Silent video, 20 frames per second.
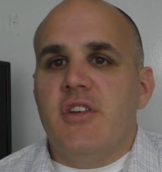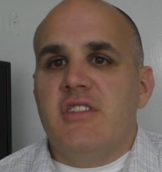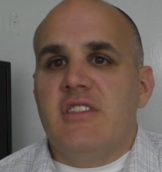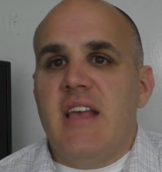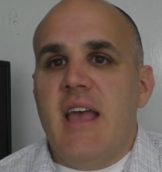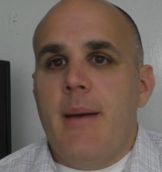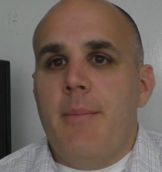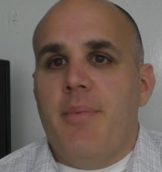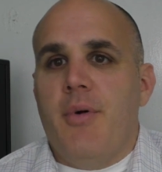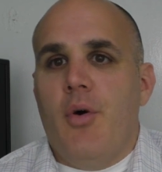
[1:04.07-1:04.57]

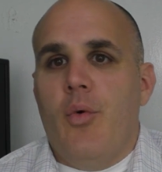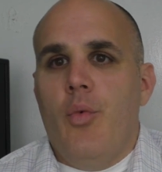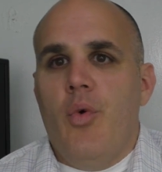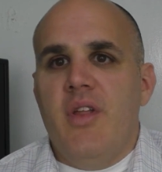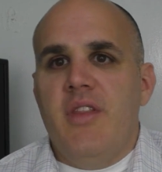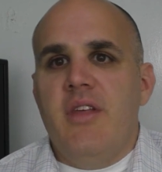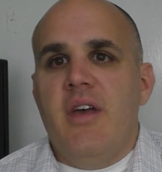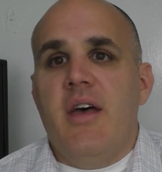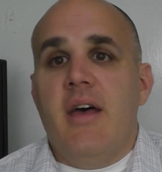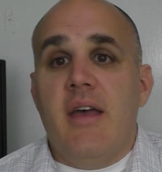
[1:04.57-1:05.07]
example,
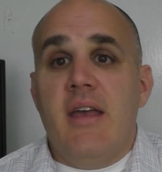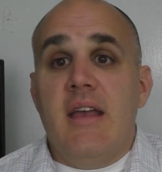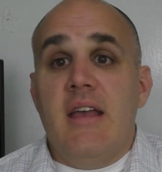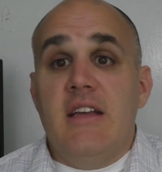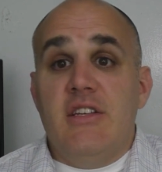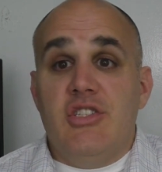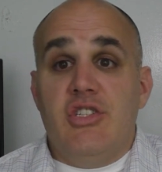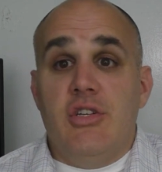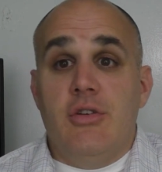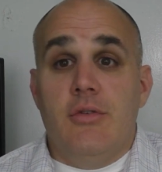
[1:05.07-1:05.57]
one of the
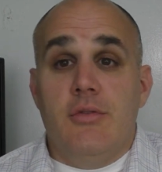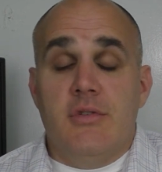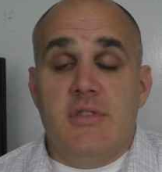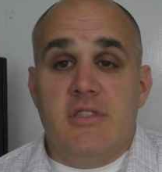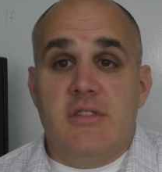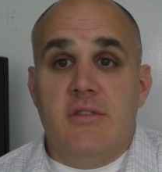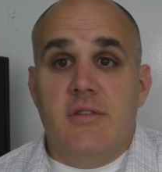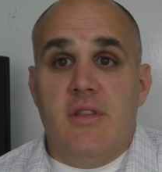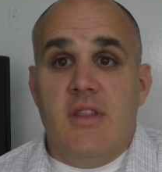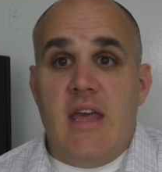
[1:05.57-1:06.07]

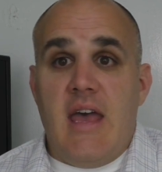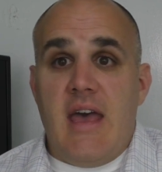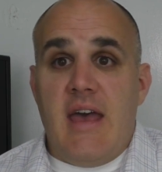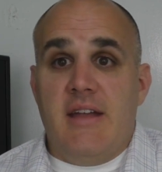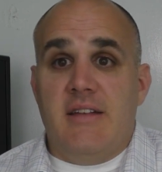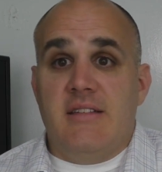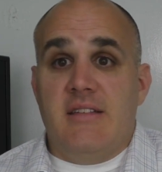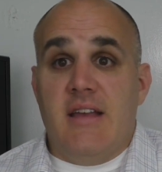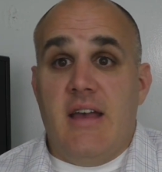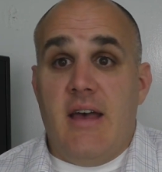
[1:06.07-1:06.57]
issues
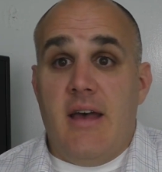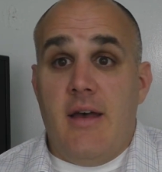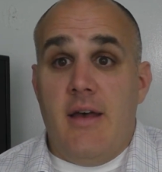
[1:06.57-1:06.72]
that